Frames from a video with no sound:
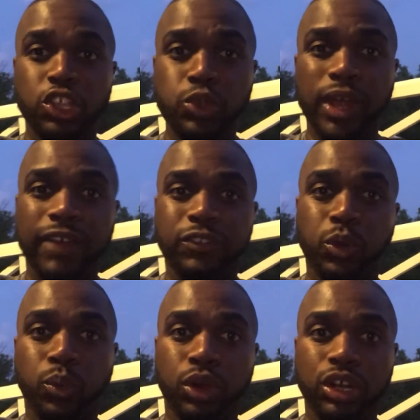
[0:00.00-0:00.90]
You have to
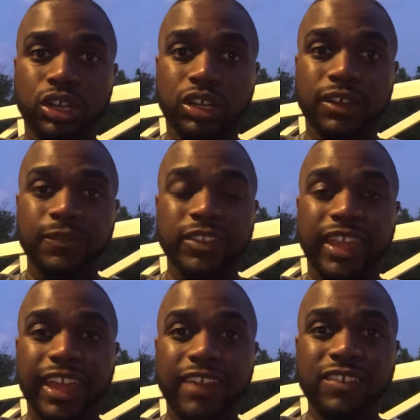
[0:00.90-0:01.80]
work
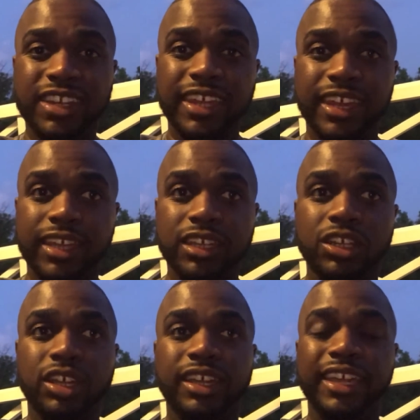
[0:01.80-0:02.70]
every day,
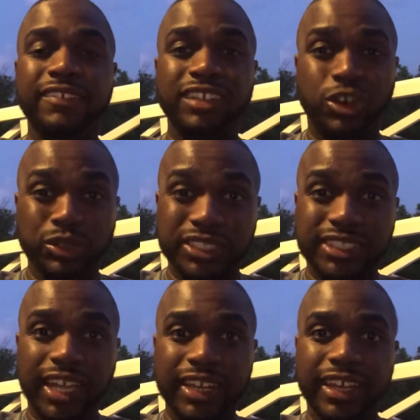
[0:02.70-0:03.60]
even on
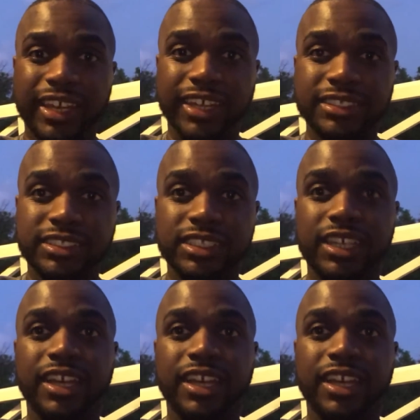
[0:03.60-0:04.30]
Sundays,